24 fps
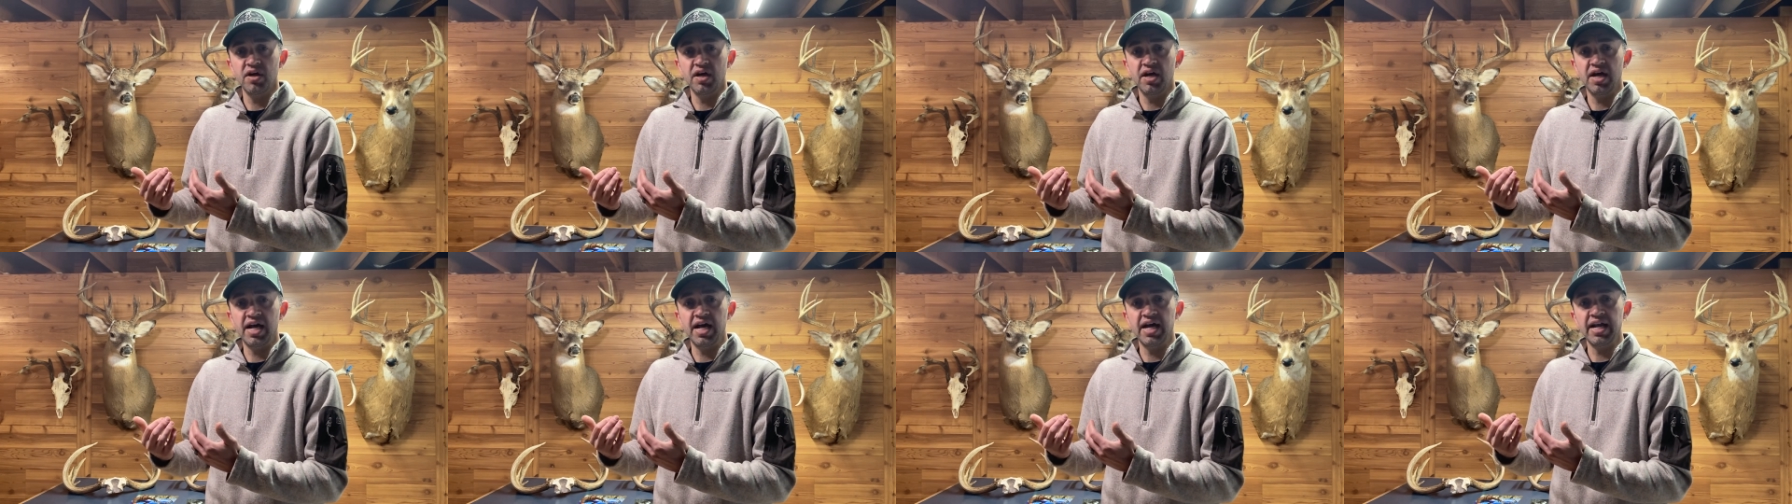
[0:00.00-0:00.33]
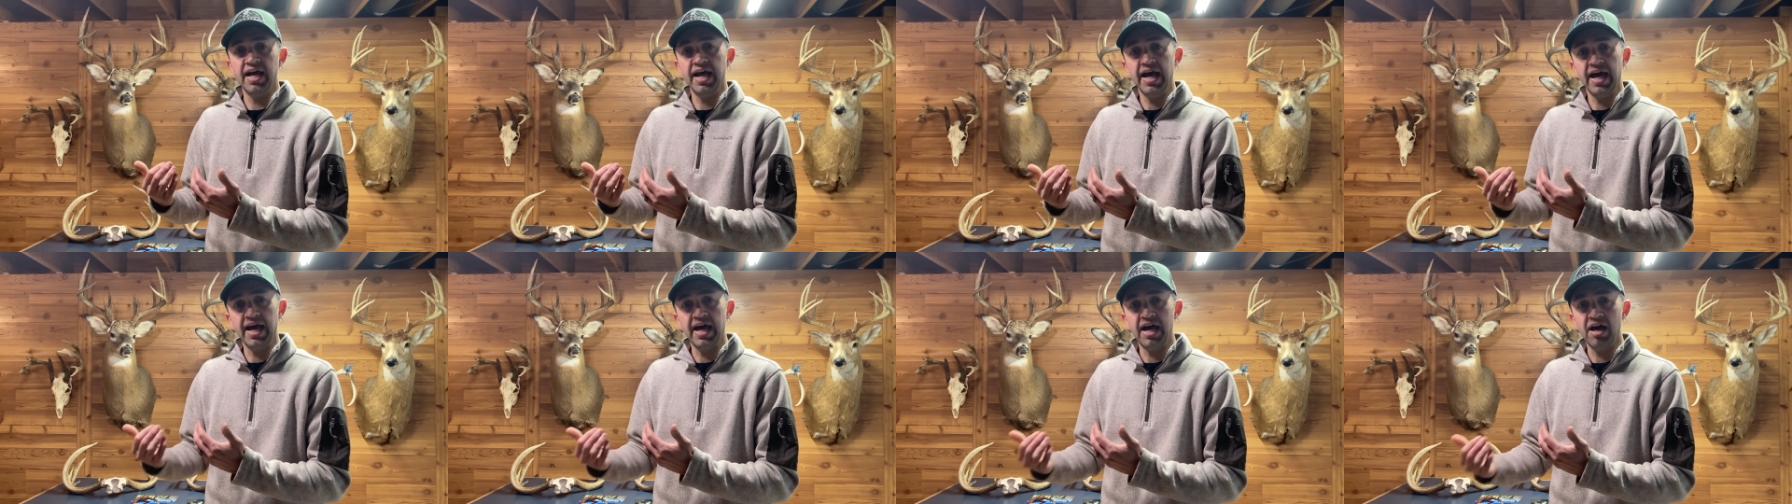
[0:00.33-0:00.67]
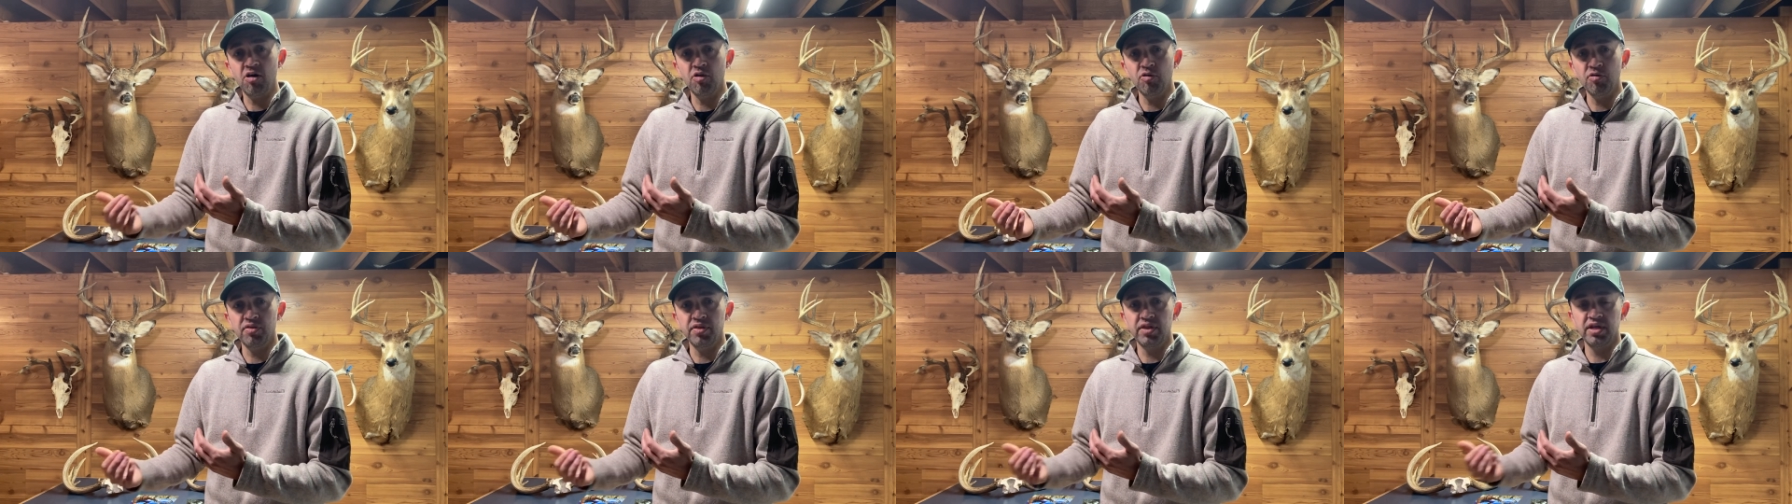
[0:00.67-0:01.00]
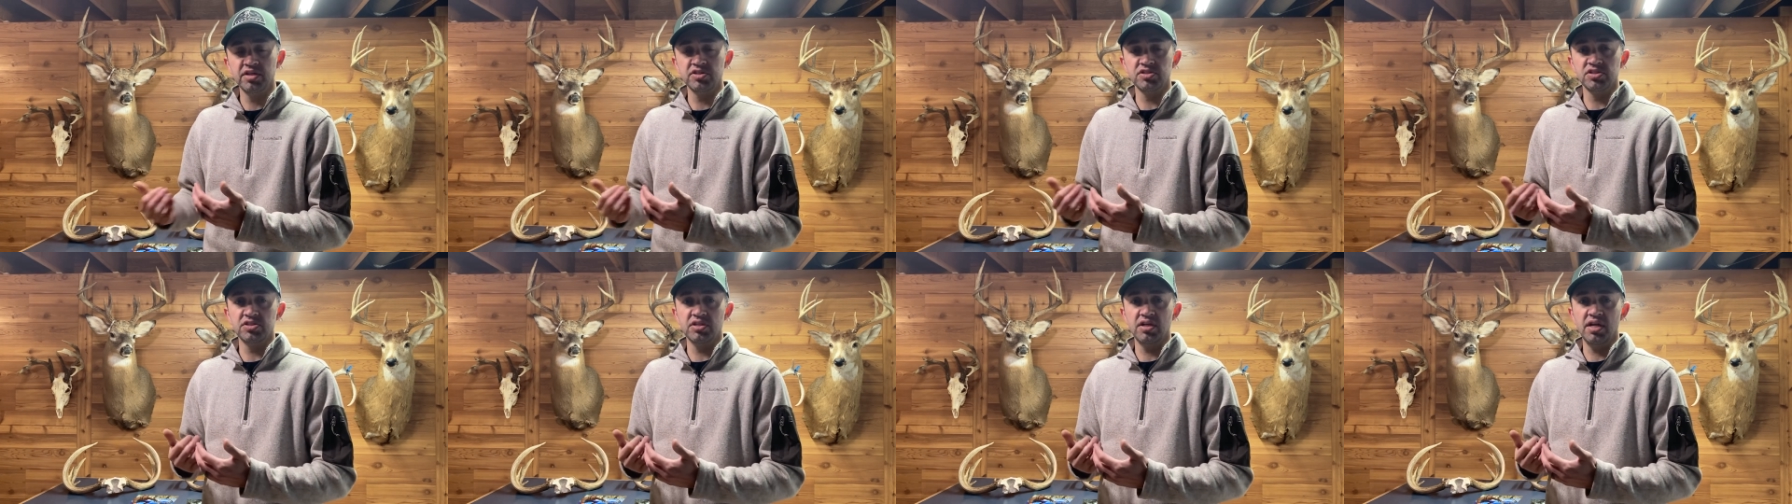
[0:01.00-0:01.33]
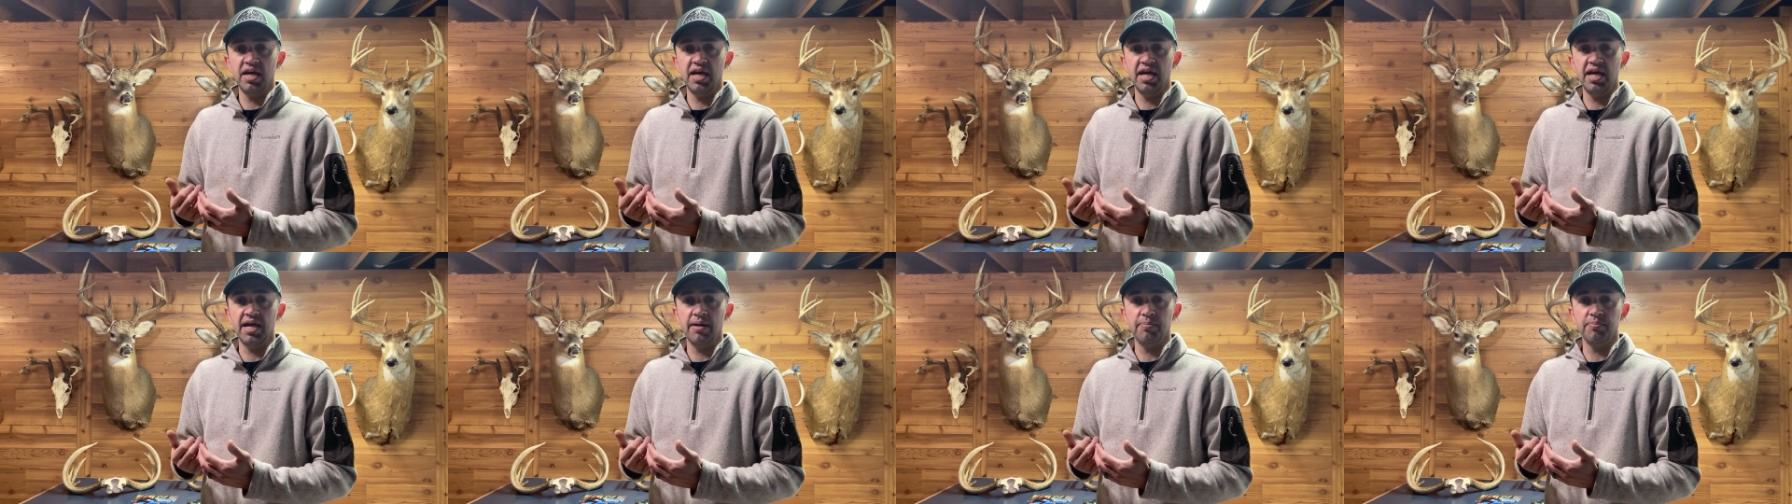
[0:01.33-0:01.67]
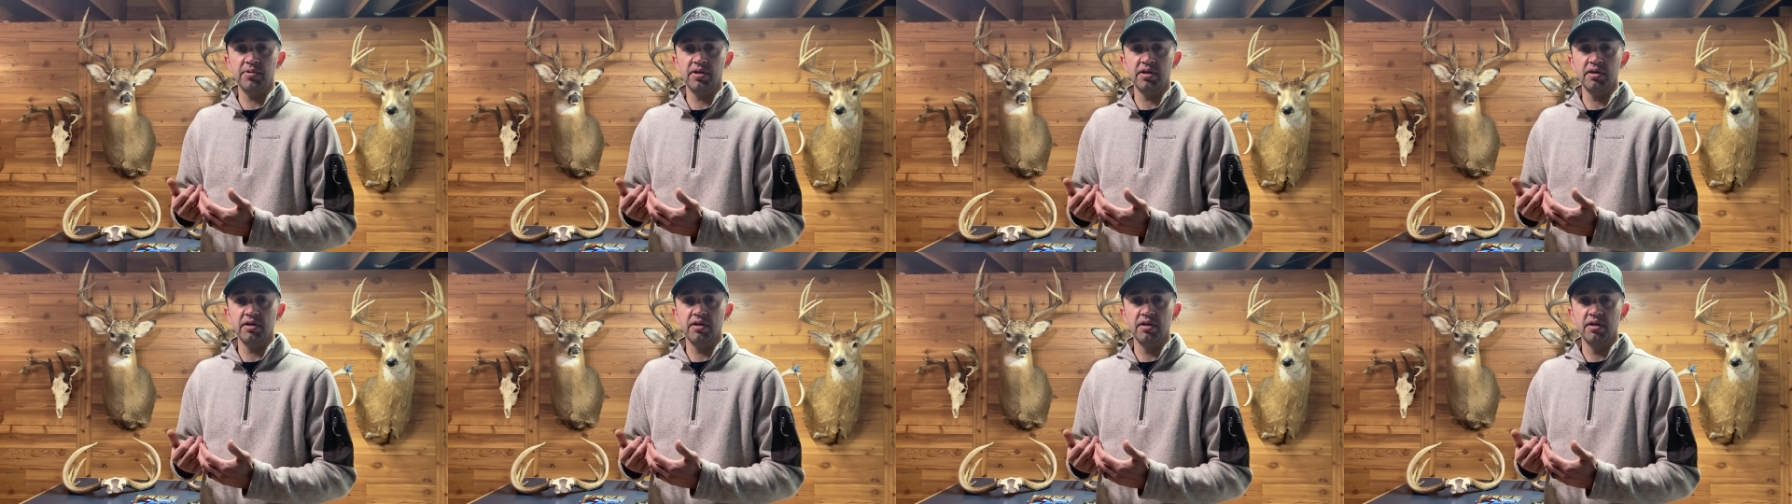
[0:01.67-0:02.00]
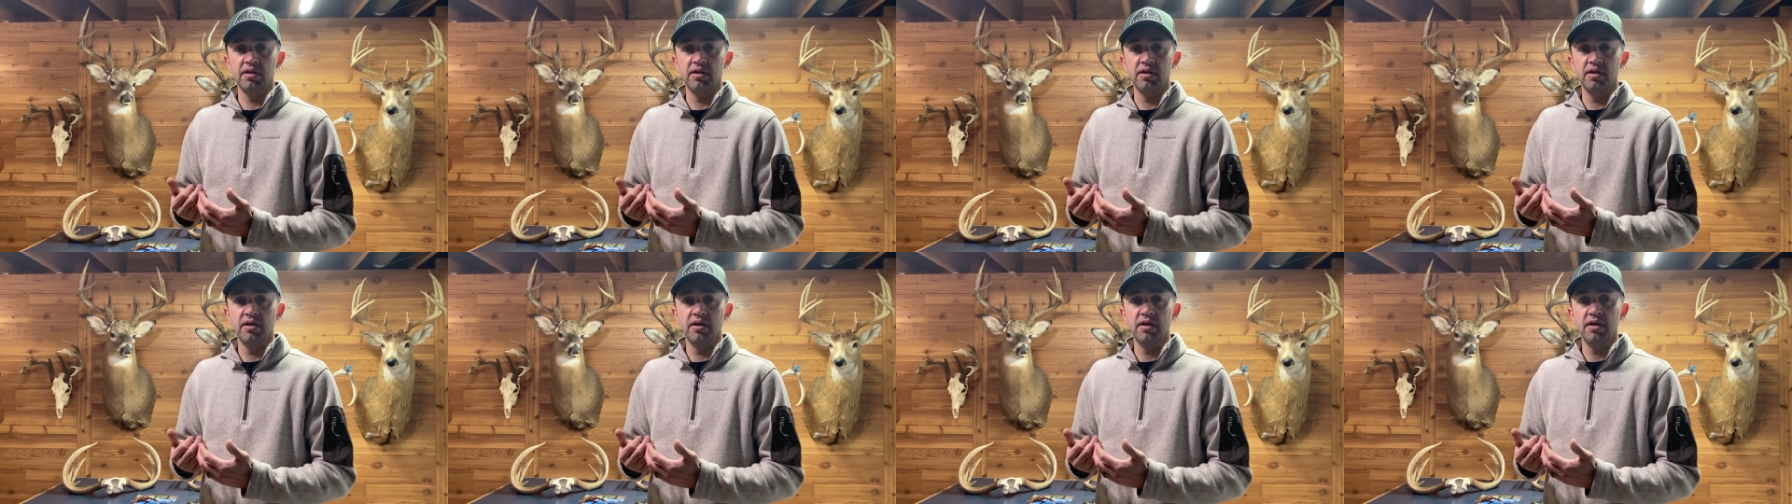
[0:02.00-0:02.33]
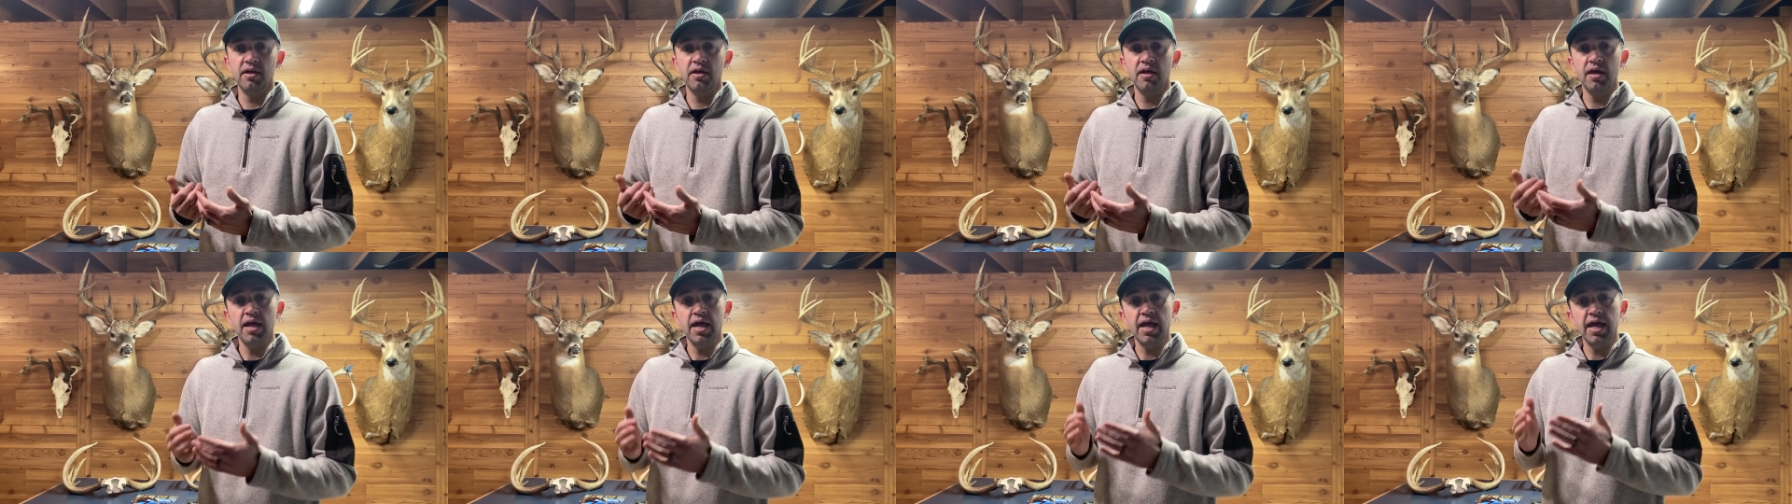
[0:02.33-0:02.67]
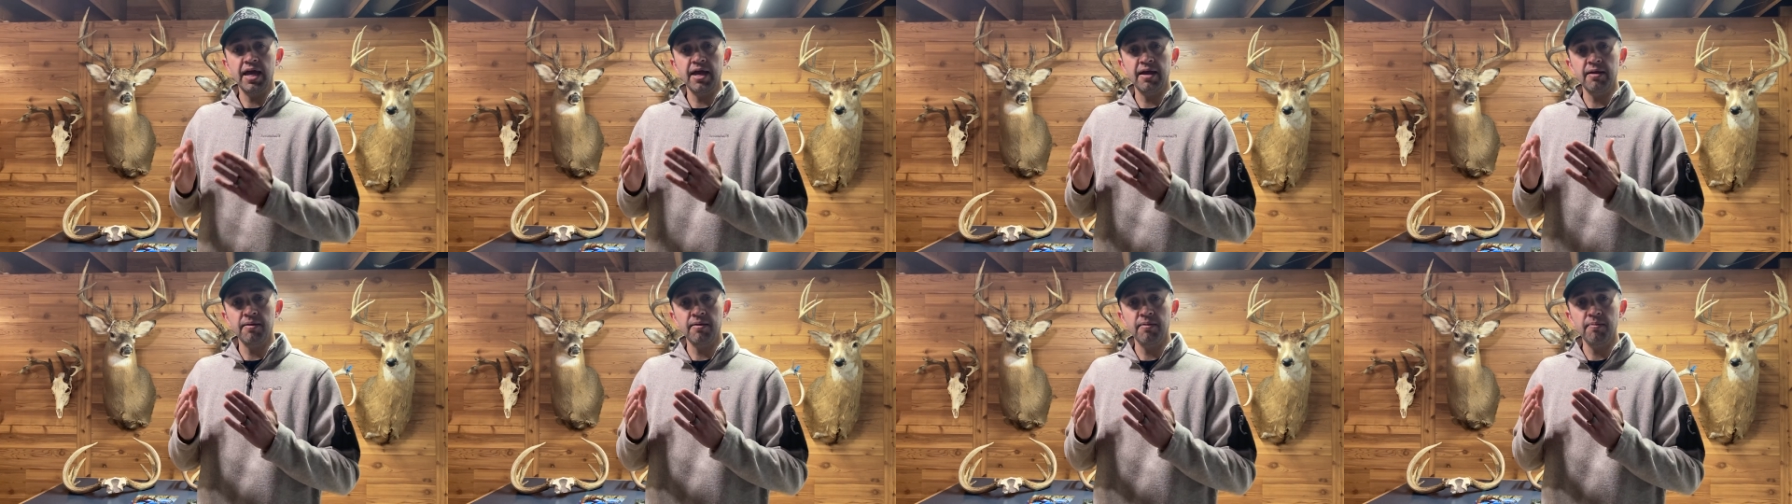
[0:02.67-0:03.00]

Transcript: on how things should happen. And